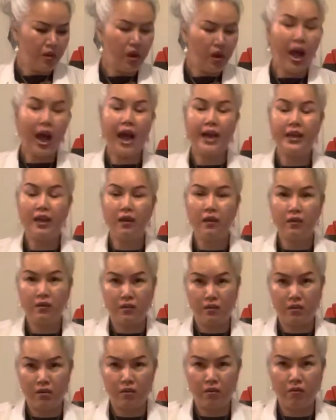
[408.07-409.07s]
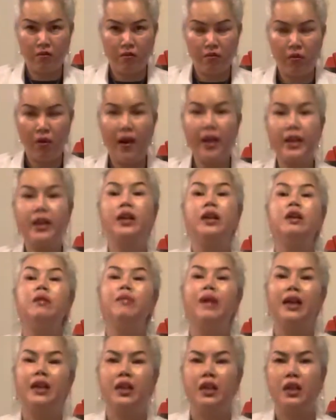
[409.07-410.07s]
I don't want
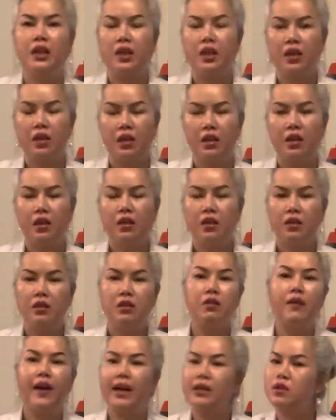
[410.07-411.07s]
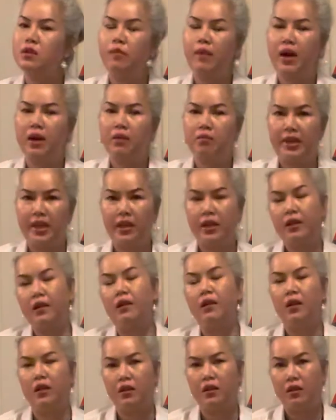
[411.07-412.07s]
anybody to outsmart me at
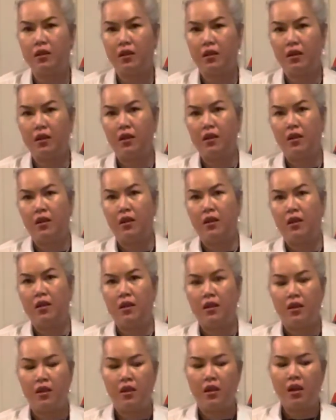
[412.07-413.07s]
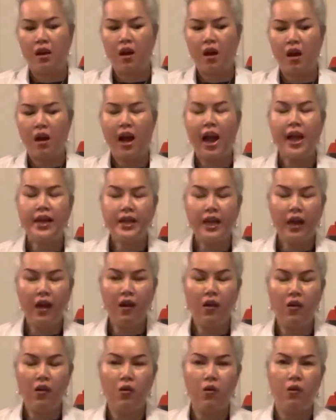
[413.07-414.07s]
all. I
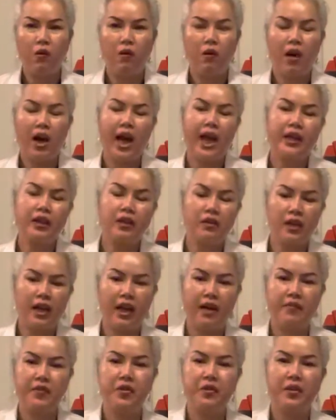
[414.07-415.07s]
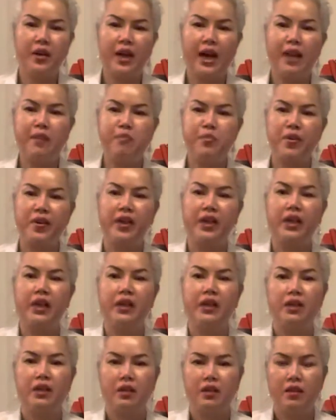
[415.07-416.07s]
know I could have you guys bring
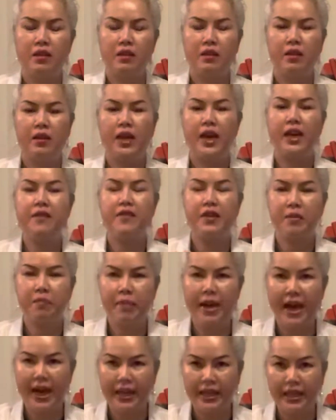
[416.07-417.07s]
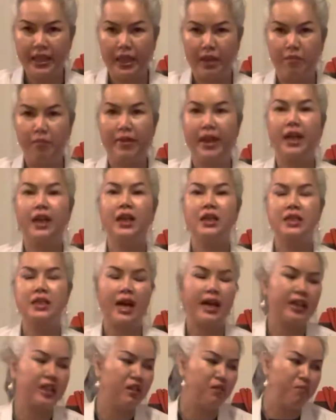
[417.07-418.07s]
in every penny because
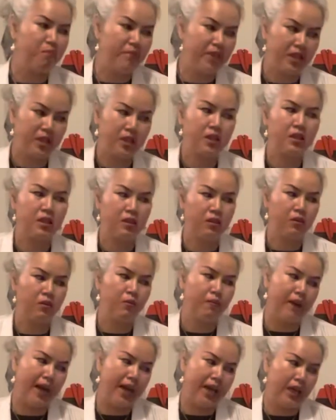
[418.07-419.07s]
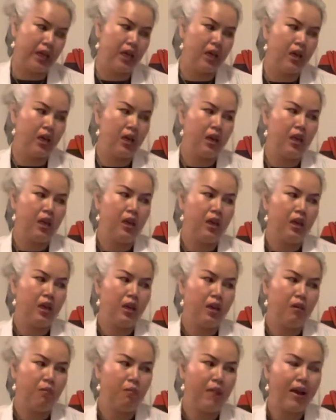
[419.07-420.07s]
I commit to
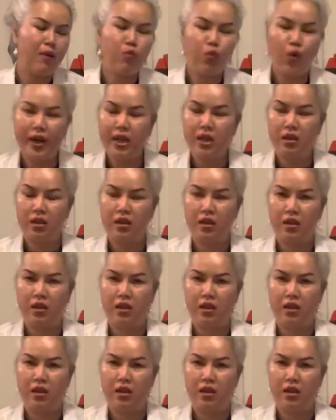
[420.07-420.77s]
my work.